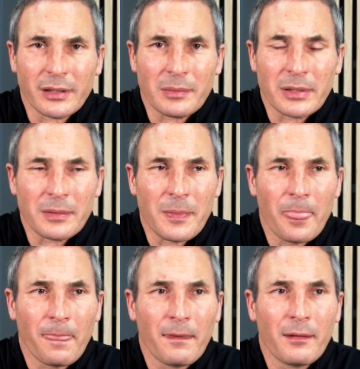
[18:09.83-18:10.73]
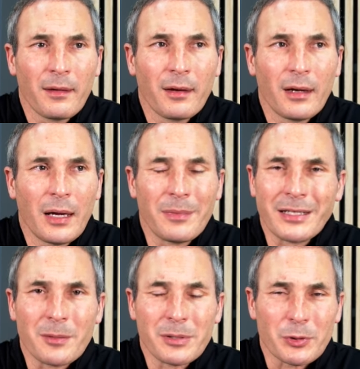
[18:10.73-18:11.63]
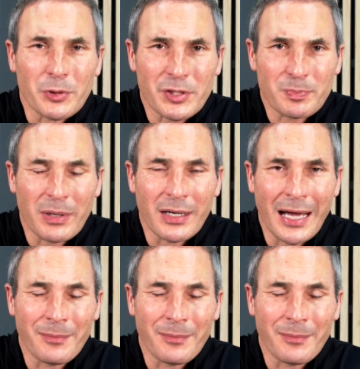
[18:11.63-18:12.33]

I mean, I may not be able to respond.